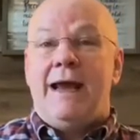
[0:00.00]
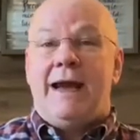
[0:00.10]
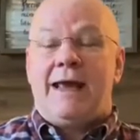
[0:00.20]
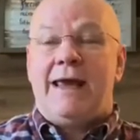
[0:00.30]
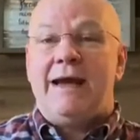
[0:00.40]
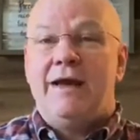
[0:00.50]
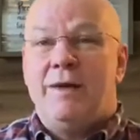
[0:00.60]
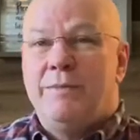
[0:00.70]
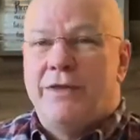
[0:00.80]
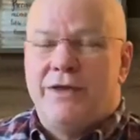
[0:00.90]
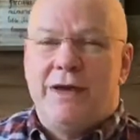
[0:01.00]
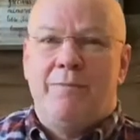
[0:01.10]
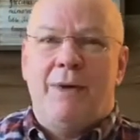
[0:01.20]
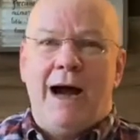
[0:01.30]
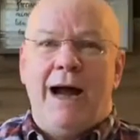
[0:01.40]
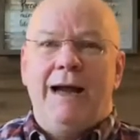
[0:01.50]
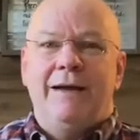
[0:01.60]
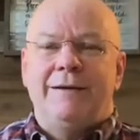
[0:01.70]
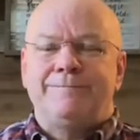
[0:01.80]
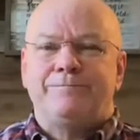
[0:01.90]
And I can't help but think
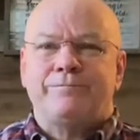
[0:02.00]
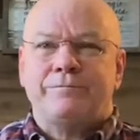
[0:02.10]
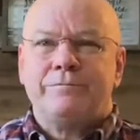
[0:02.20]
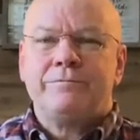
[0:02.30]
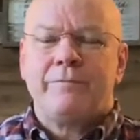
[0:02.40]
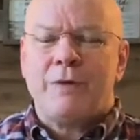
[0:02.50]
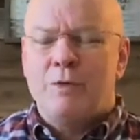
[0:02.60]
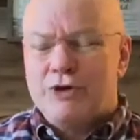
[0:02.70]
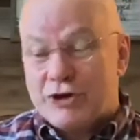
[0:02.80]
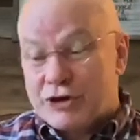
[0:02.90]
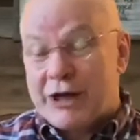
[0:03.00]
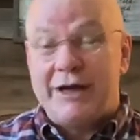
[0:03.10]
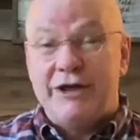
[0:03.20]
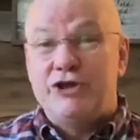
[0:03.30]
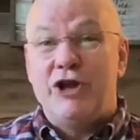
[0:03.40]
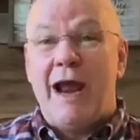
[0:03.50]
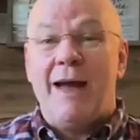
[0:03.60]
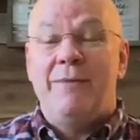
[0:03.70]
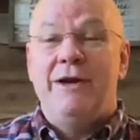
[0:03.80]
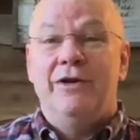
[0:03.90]
Pilate was just taking a
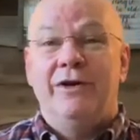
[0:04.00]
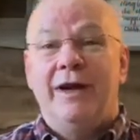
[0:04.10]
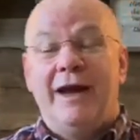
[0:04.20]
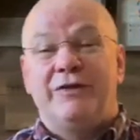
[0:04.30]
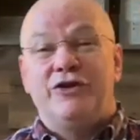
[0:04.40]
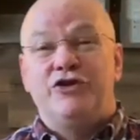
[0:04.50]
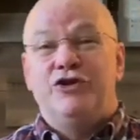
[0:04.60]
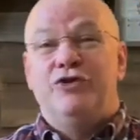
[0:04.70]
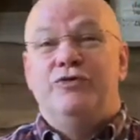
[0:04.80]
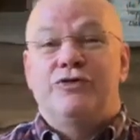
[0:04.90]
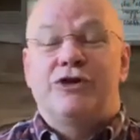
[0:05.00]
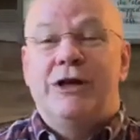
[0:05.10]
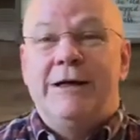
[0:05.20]
jab here at the Jews,